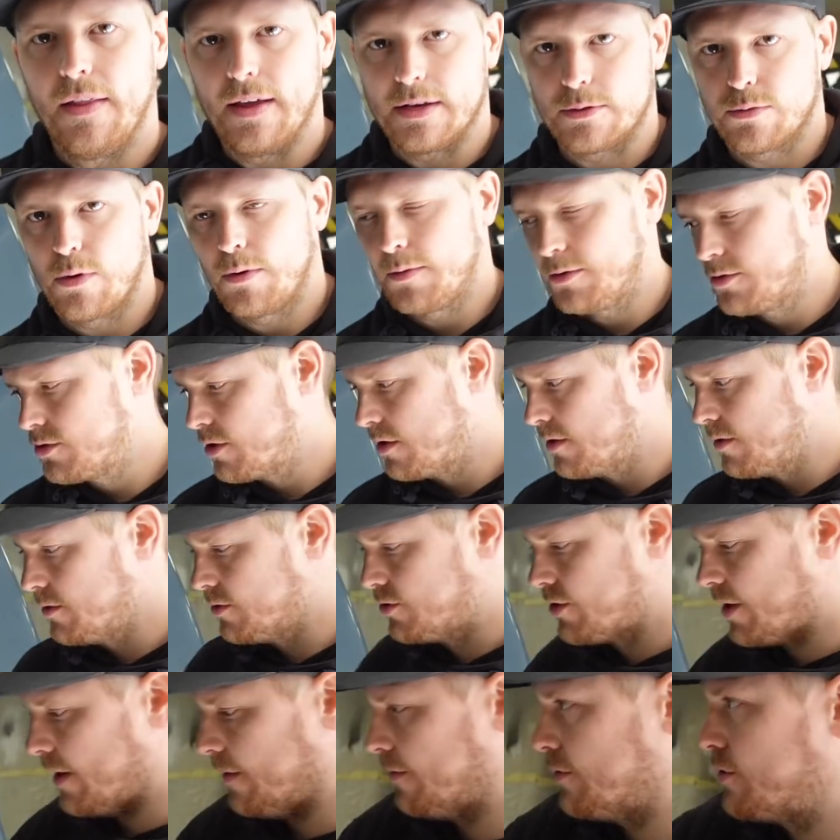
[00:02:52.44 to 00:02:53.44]
that's what we're trying to
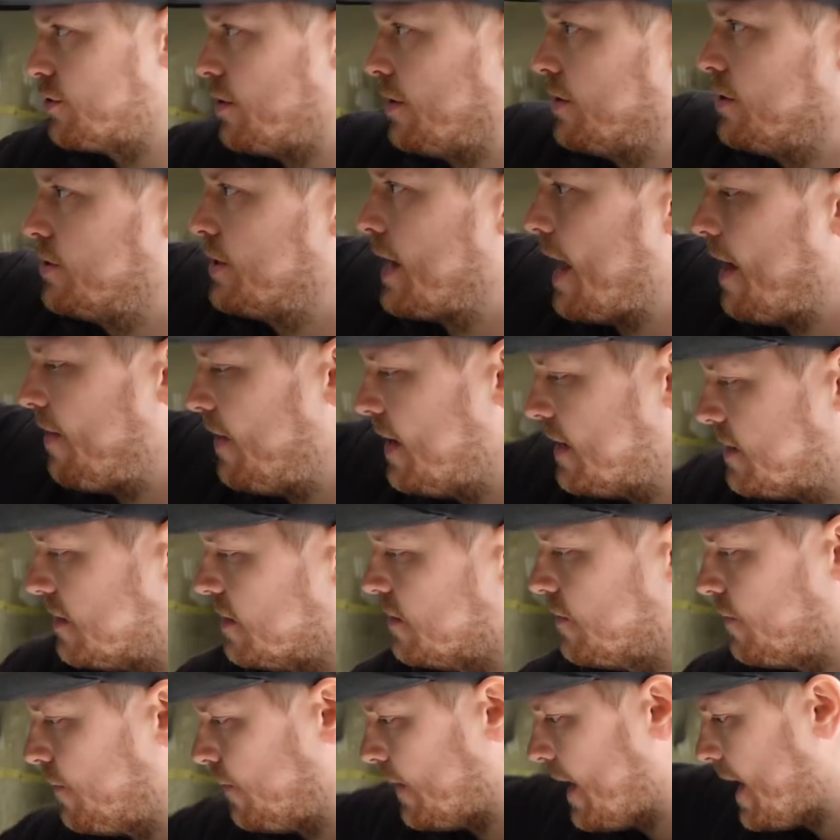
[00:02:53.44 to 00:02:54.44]
achieve. We're trying to get this
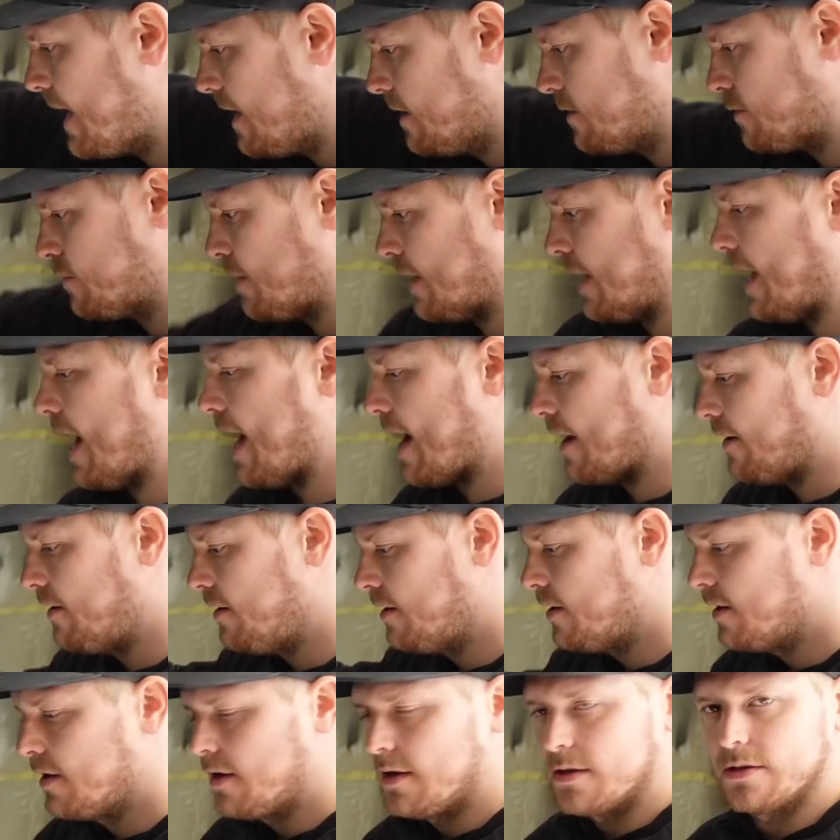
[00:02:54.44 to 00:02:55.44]
as flat as we can,
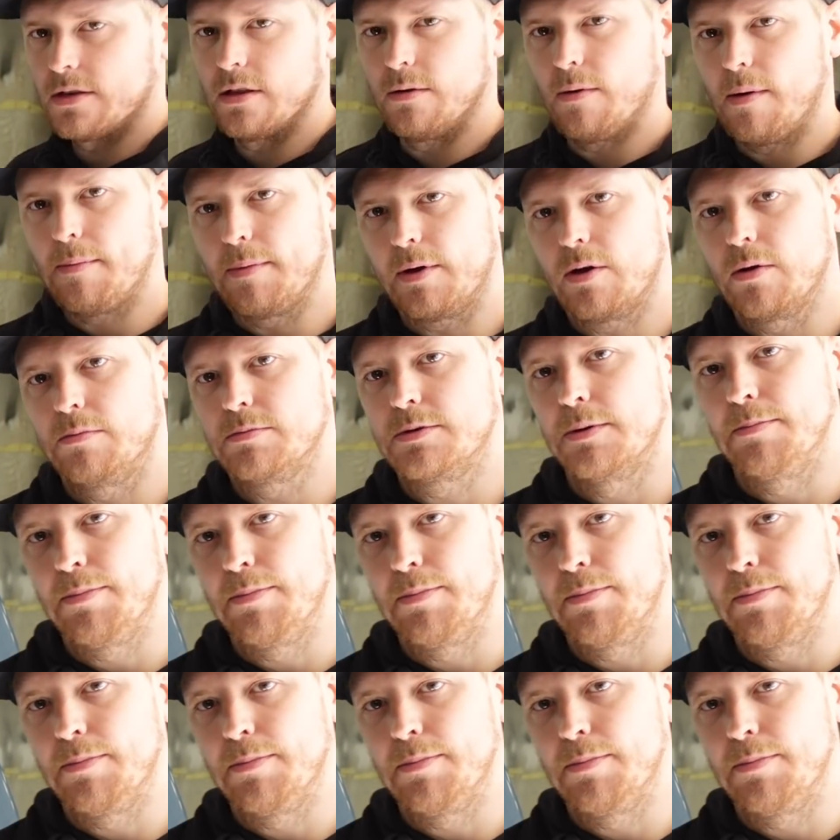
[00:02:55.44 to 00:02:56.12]
so that when we come to